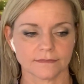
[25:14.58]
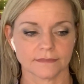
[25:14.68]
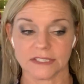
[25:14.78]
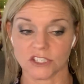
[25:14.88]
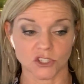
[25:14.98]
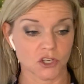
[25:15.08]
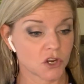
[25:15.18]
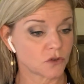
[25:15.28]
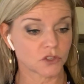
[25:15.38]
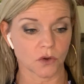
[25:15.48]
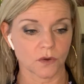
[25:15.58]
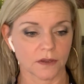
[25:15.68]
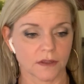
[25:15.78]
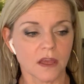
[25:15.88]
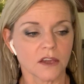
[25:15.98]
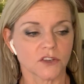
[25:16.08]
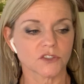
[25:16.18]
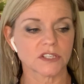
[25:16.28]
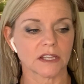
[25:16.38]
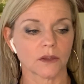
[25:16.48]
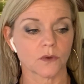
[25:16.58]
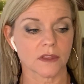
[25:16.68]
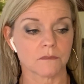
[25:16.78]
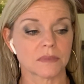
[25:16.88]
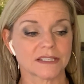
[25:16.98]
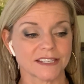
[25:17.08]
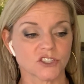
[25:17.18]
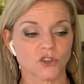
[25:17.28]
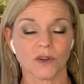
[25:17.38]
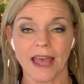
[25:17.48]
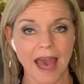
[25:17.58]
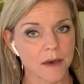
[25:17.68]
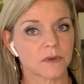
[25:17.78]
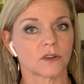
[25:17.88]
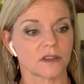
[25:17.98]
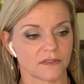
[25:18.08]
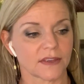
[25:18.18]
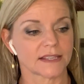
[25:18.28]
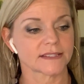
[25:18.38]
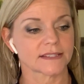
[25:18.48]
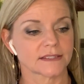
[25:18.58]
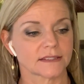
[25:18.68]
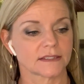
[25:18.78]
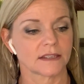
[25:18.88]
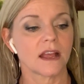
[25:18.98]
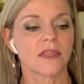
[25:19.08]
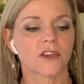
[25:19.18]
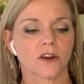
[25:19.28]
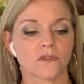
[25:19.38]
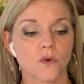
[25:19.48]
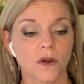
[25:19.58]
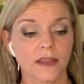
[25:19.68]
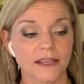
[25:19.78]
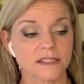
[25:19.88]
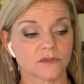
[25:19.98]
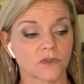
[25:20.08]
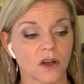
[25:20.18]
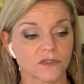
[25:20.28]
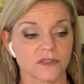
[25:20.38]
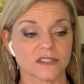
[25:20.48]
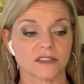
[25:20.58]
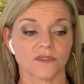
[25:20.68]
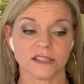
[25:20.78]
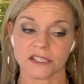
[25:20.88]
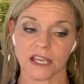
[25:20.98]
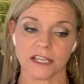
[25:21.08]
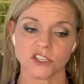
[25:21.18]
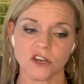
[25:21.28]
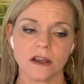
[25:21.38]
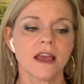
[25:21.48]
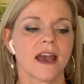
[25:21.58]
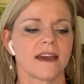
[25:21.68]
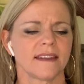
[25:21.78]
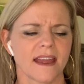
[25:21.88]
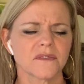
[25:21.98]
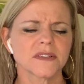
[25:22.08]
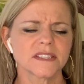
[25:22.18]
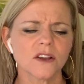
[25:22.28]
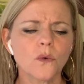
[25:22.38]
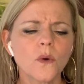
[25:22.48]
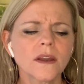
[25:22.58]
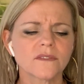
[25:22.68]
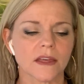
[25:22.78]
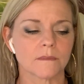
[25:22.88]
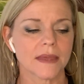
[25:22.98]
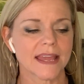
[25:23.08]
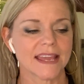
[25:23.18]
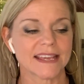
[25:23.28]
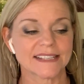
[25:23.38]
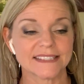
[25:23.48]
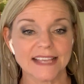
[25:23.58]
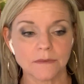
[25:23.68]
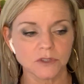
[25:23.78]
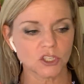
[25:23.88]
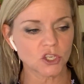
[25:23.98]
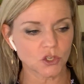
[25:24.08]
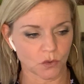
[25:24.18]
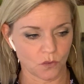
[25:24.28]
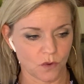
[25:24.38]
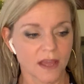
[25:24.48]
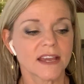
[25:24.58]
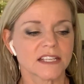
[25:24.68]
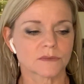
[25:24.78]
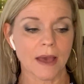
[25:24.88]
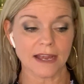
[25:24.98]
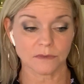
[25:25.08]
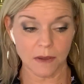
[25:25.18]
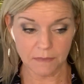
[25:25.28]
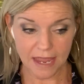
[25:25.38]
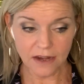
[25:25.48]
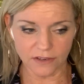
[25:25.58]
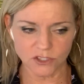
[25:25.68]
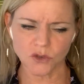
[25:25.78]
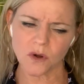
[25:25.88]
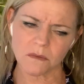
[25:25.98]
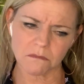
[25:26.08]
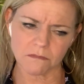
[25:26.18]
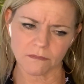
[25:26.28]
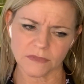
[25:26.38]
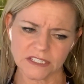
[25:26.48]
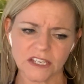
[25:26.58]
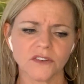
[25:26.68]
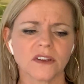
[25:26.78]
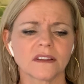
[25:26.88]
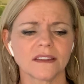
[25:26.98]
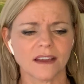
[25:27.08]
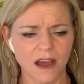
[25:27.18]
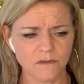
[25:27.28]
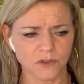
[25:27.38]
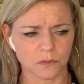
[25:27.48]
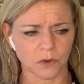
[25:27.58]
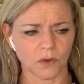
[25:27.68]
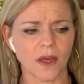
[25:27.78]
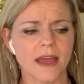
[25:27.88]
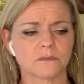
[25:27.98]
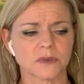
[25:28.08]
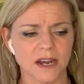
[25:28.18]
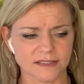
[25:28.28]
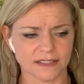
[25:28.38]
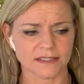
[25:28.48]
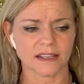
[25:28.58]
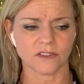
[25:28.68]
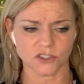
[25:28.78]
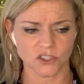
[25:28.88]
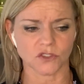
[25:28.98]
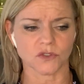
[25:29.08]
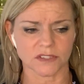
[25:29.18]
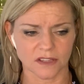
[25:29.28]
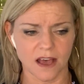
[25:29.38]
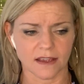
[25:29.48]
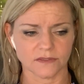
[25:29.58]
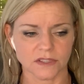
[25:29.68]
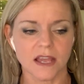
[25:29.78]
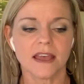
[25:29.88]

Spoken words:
This is no joke. You're dealing with a potential capital offense. There are 4 kids involved in this investigation, and every single one of them, except you, is backed by parents who are materially comfortable and present in their children's lives,